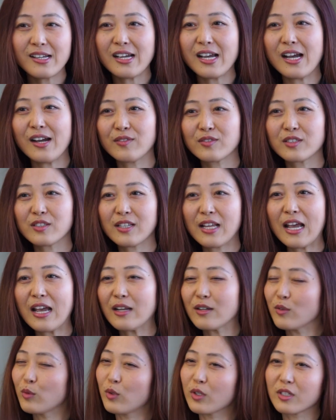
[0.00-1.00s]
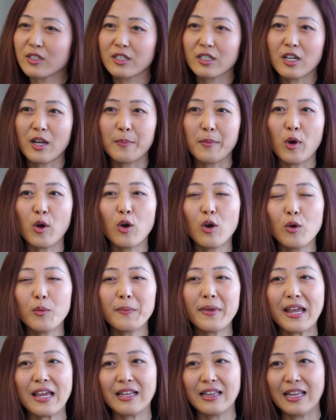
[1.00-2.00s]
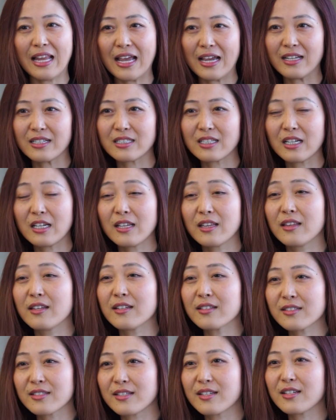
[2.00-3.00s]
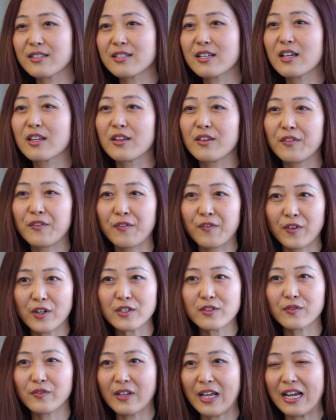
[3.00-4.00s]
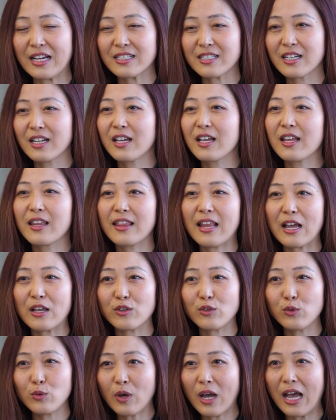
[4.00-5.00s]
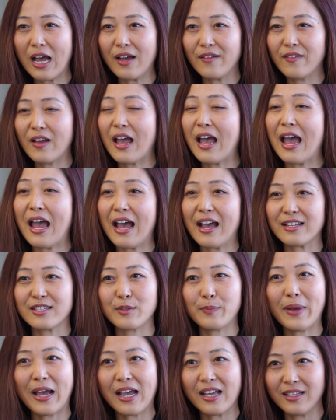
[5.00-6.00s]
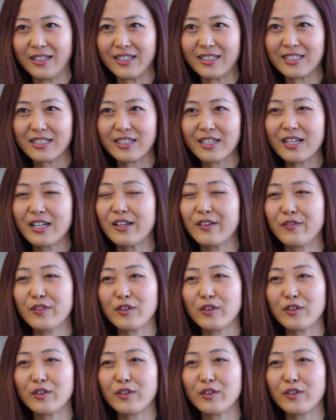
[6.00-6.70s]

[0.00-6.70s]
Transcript: After that, we're going to come home and land. This is the first flight that you have as a pilot. If